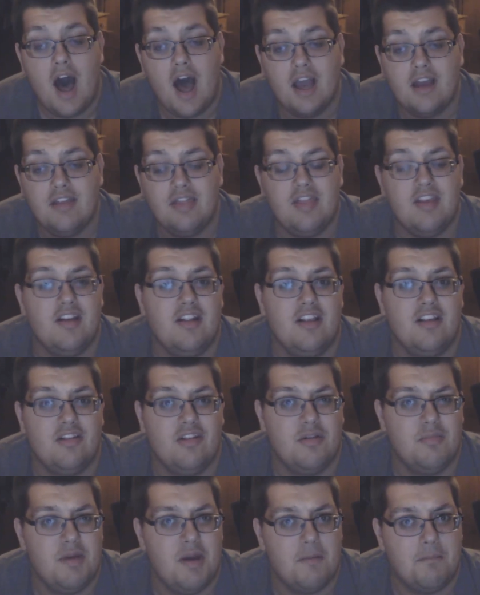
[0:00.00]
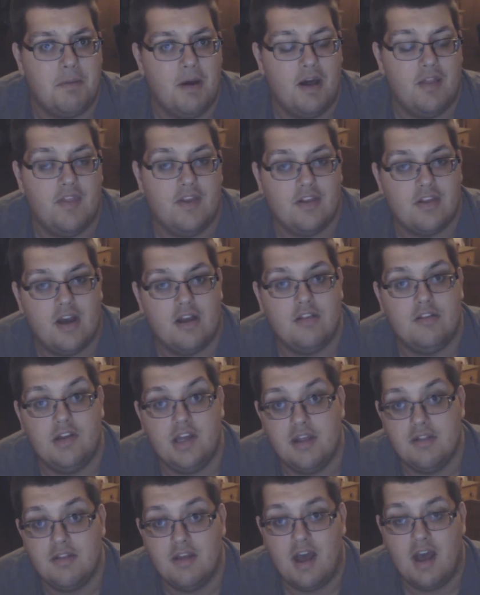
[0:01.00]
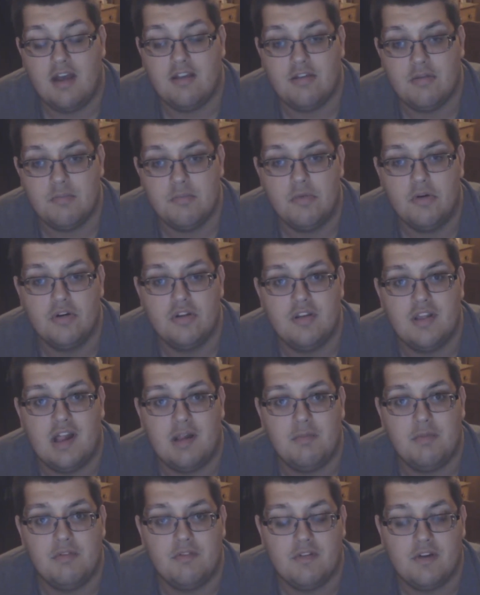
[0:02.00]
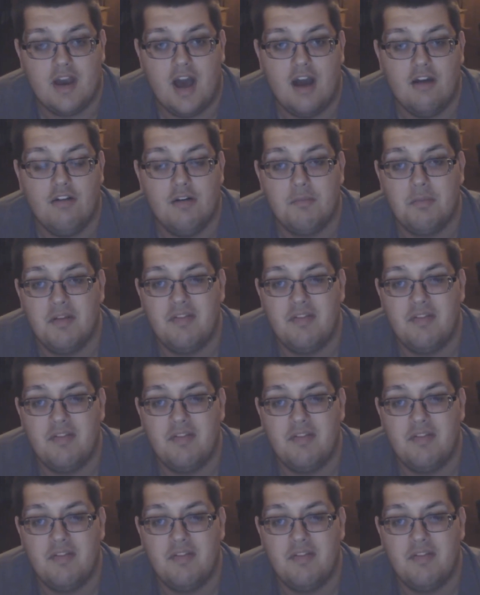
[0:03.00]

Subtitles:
I could feel this could be a perfect time to give some more development with Kagura,